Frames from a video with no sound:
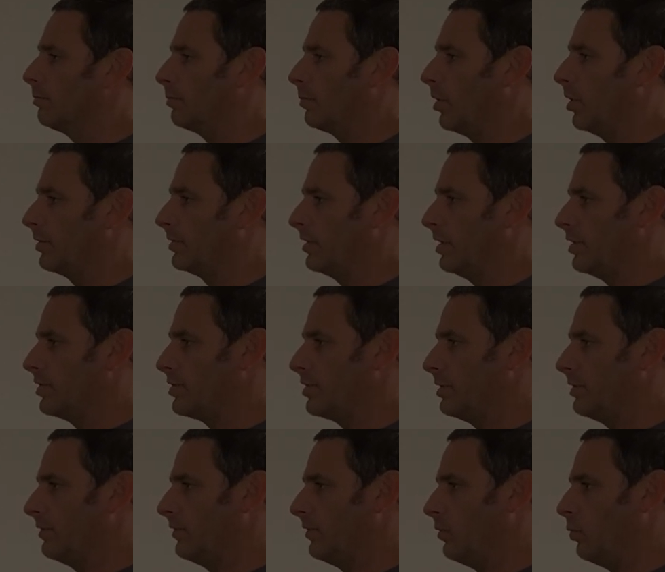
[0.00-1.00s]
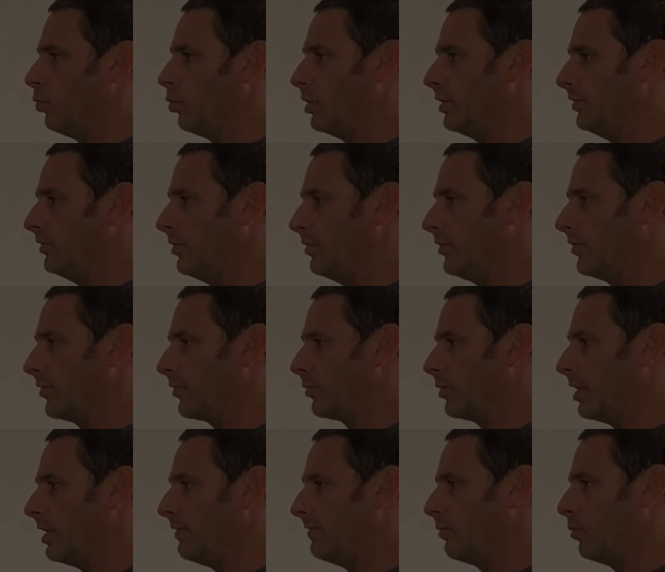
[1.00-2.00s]
partitions 1, 2,
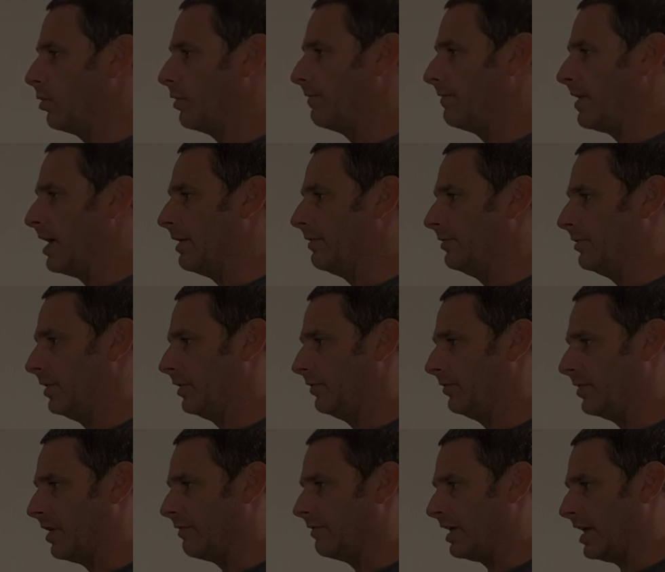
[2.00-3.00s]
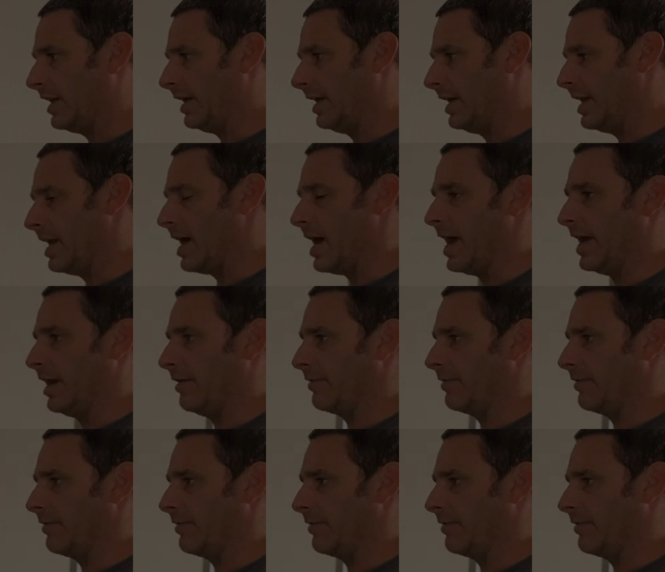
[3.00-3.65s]
3, 4, 5, 6, 7, 8, and 9.